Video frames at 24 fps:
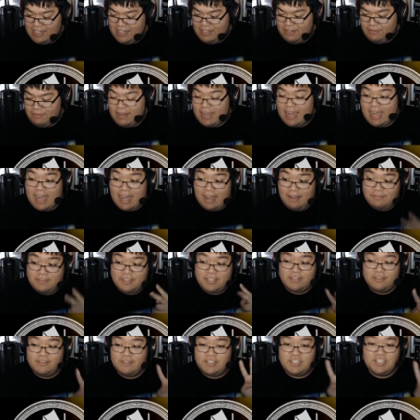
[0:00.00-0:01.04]
We have
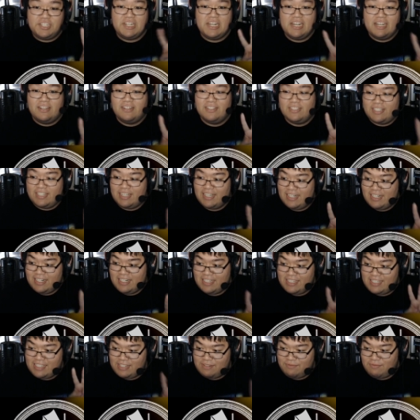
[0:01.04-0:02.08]
two shields on us,
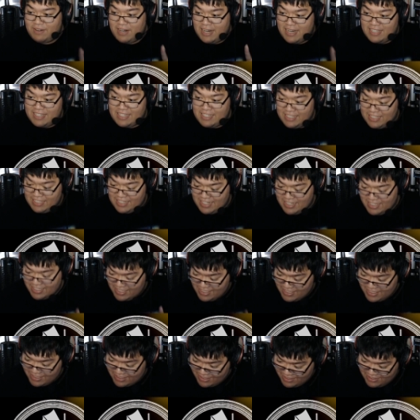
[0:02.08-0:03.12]
surprisingly,
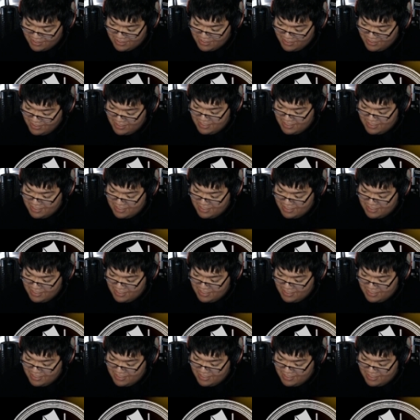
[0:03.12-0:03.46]
so